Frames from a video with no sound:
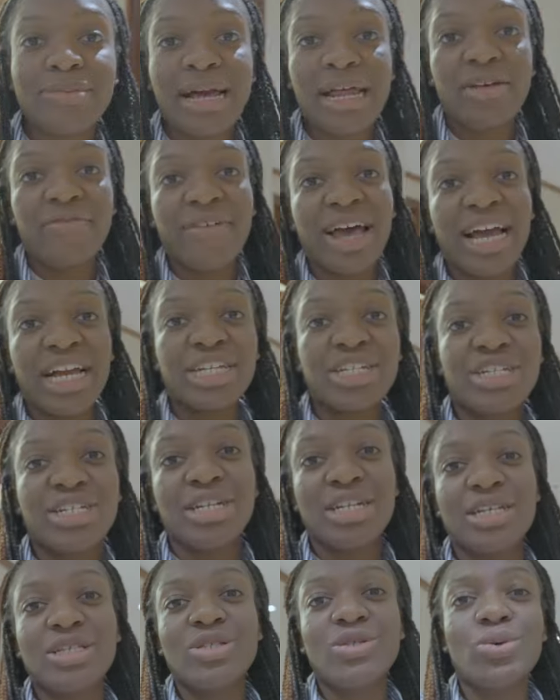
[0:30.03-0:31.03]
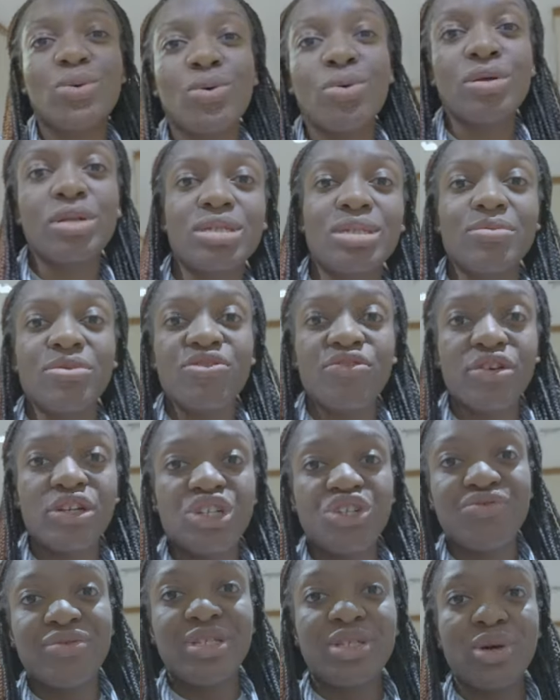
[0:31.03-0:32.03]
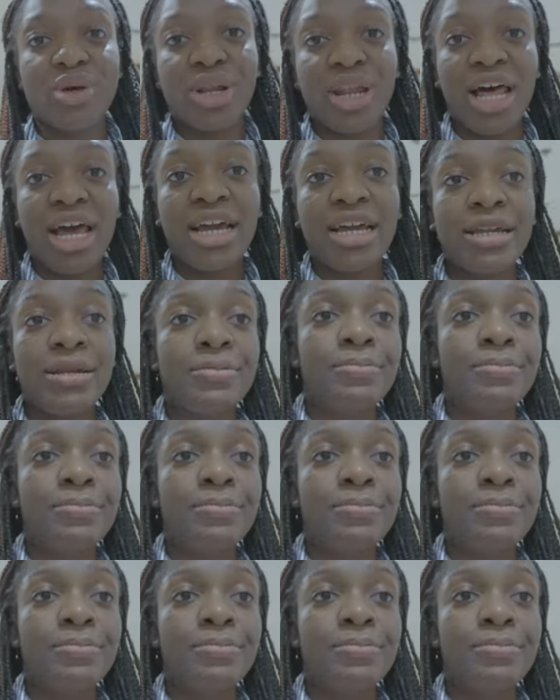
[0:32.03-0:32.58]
plan of action is to order some groceries online.